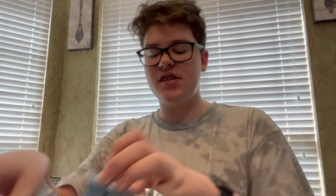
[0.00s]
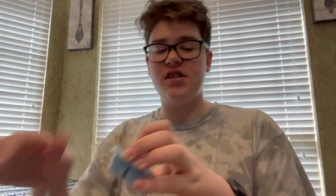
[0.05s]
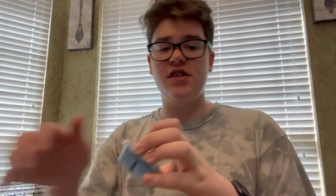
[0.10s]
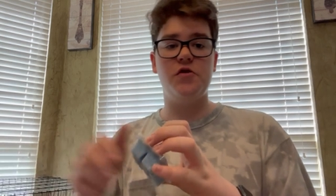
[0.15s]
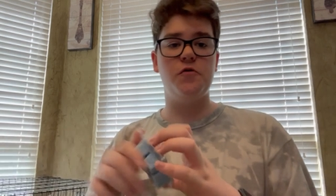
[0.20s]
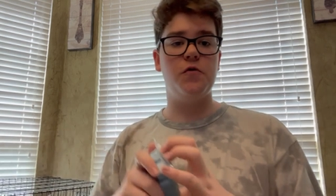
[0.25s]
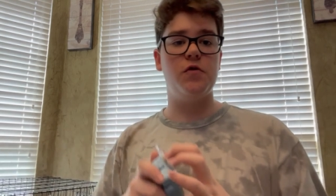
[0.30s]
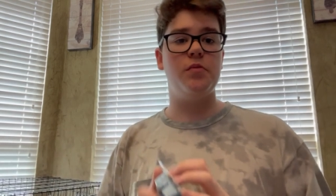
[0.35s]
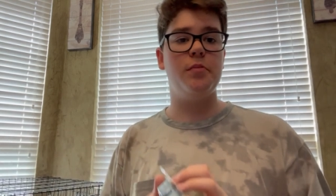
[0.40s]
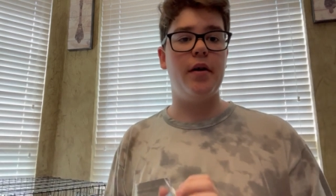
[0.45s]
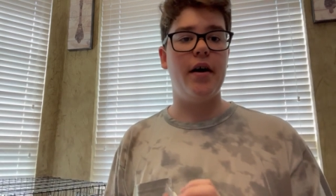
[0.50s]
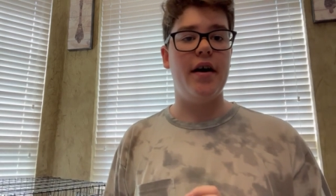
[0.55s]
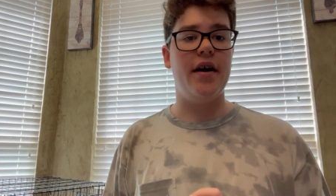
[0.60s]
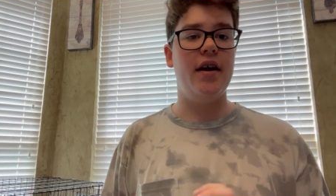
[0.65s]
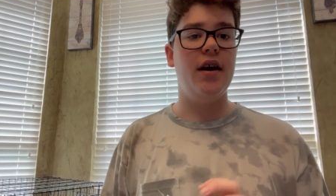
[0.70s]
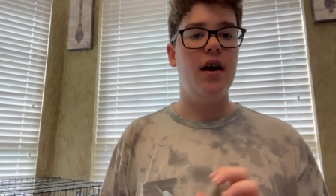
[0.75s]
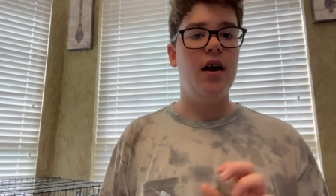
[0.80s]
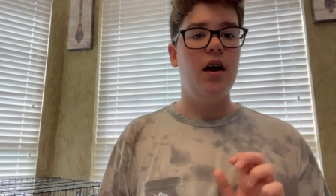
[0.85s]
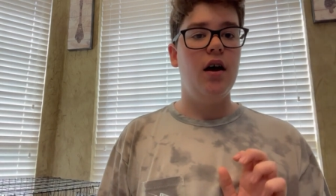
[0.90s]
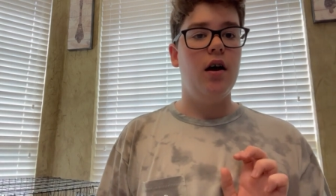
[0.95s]
this was
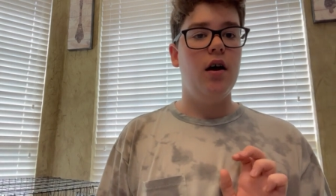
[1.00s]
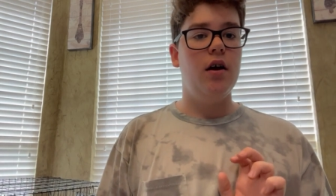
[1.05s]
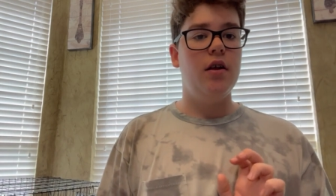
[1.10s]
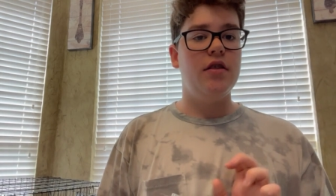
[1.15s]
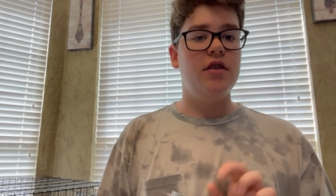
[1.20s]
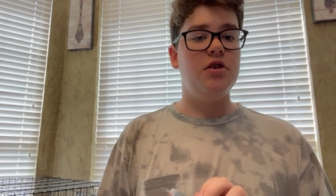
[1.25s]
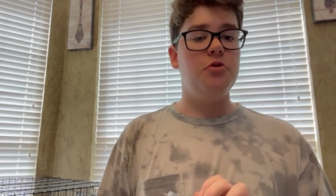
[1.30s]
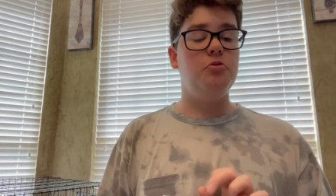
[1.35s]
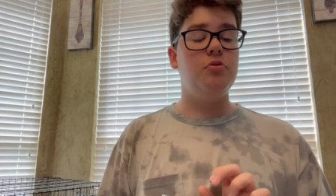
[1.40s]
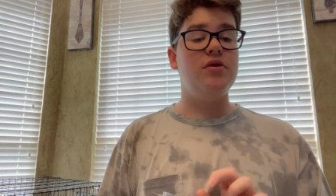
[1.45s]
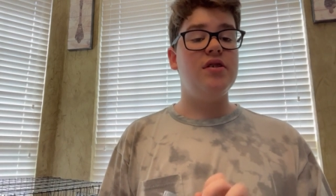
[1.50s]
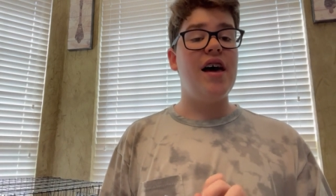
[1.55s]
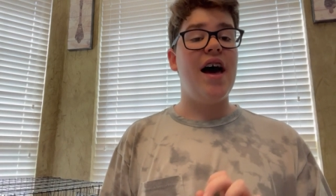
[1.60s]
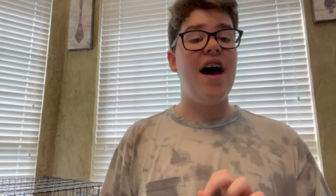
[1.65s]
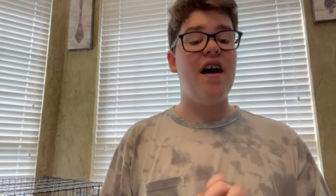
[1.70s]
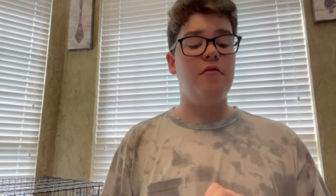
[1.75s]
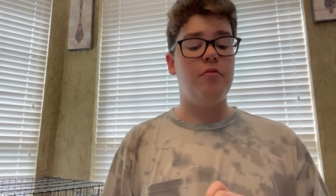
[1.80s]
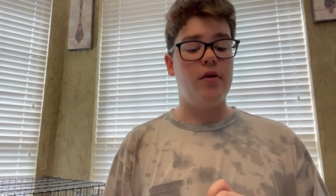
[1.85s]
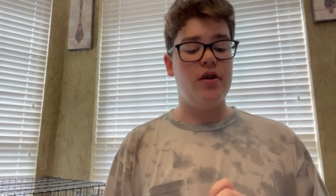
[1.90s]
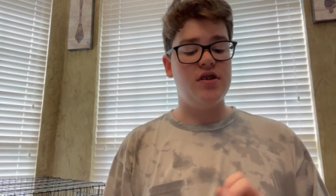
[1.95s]
a
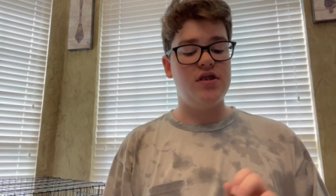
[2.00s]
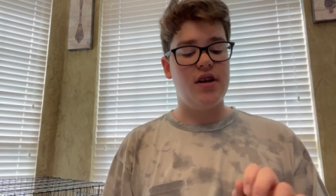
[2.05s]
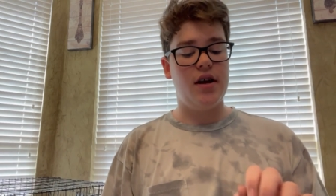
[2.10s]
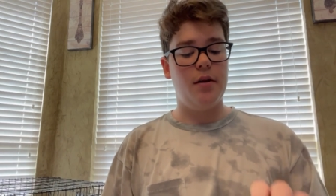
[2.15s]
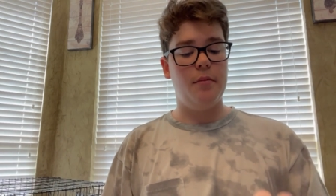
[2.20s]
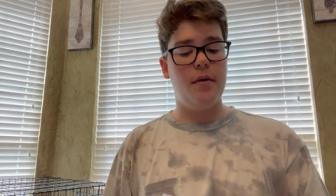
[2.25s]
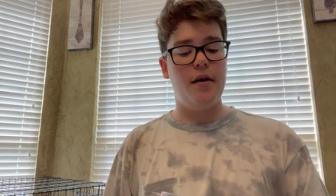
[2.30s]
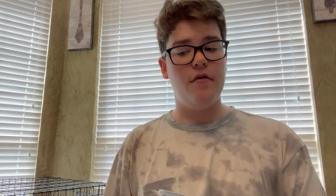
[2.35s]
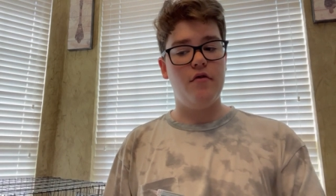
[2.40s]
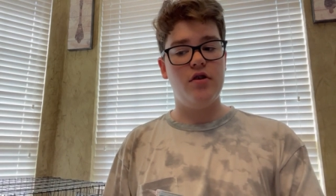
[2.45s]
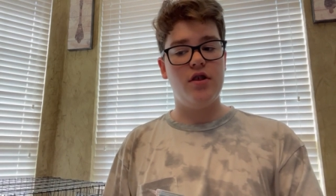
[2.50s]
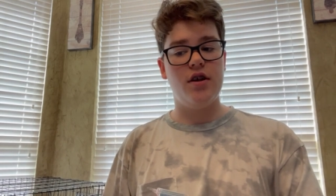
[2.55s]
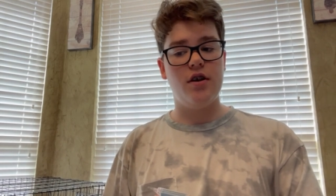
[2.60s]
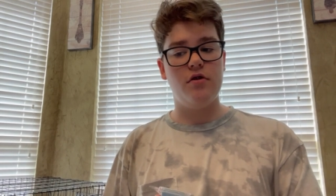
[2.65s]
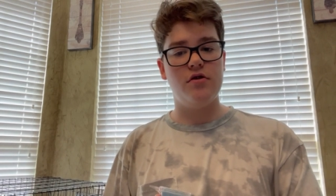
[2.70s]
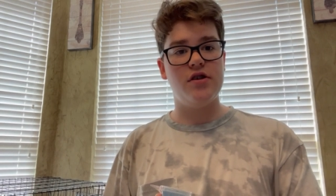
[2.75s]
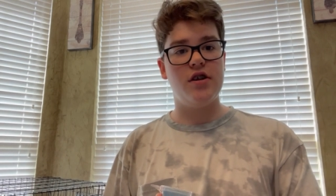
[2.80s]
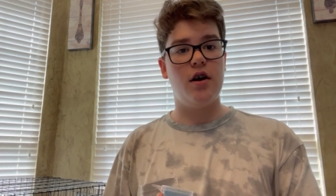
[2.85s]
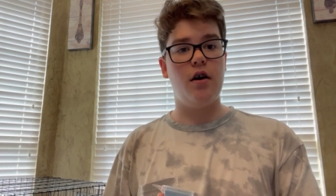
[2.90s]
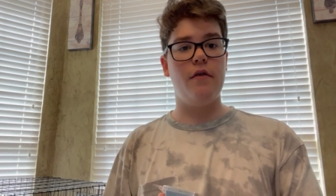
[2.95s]
half price item. Everything
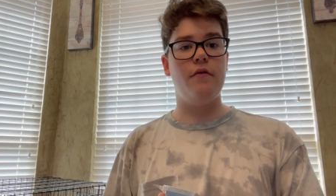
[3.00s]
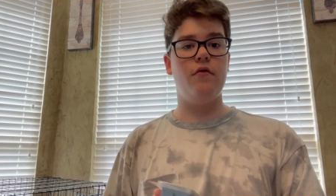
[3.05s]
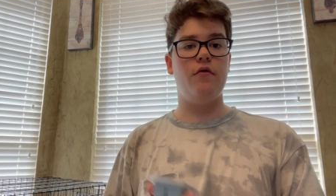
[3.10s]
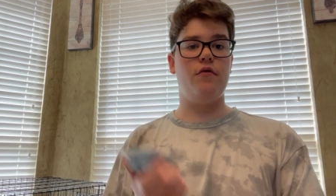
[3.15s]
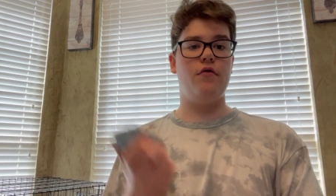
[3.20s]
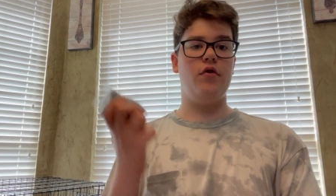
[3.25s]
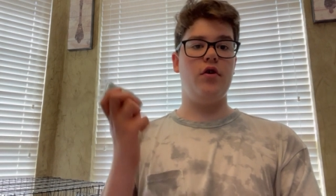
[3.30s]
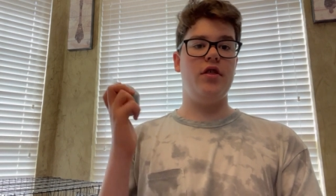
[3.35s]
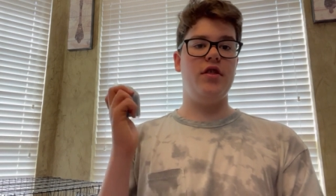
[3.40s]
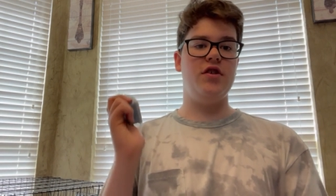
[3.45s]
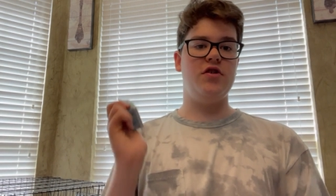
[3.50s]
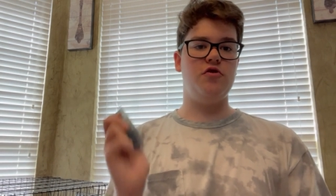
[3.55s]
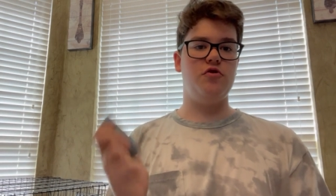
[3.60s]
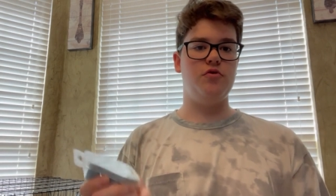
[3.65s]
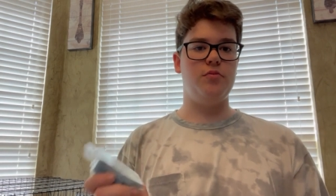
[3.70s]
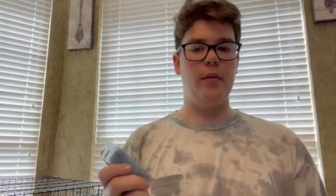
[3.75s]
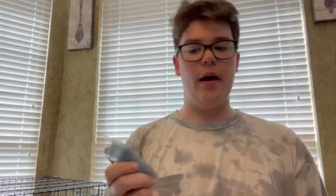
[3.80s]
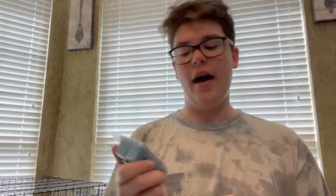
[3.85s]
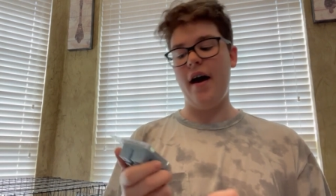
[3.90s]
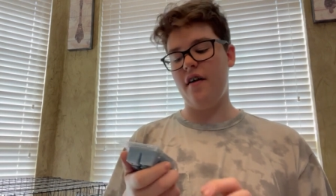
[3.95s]
else I got for free, this
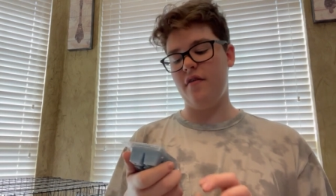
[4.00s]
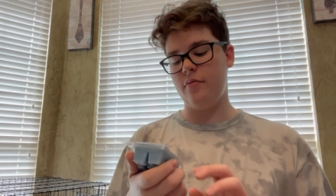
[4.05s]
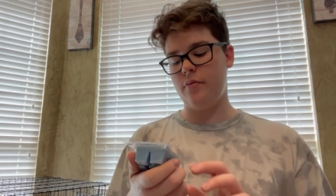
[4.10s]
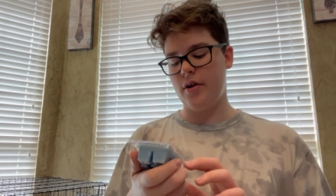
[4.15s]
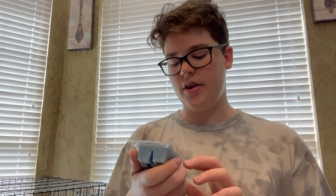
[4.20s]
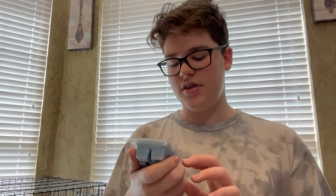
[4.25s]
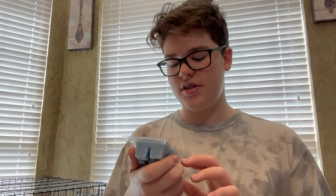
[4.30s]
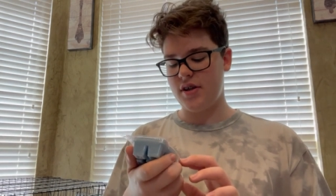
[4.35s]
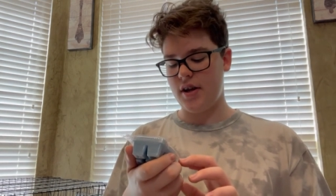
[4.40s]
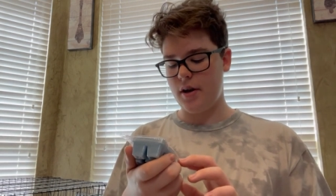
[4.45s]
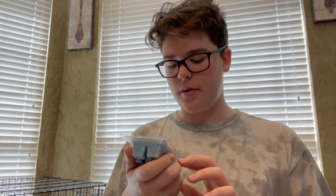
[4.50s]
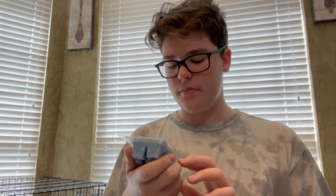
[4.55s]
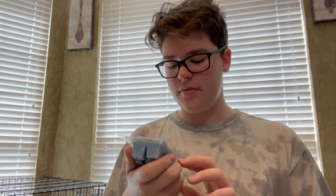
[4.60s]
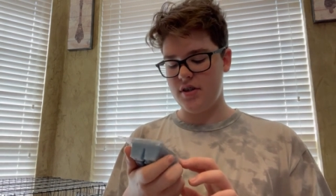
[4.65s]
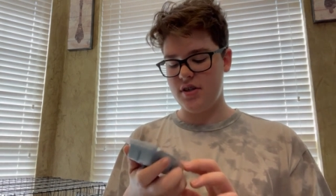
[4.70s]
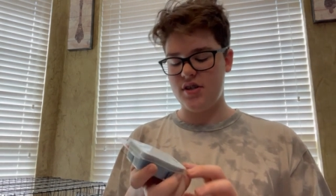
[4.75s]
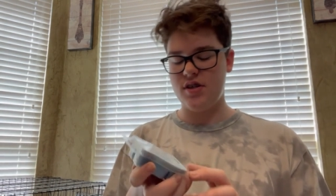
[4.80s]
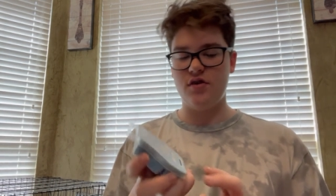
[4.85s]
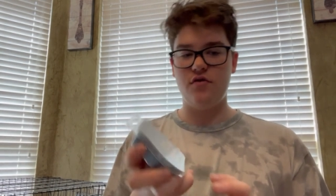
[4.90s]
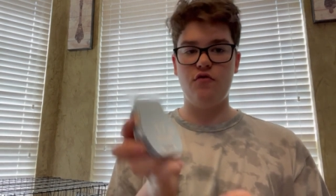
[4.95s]
was my half price item. This is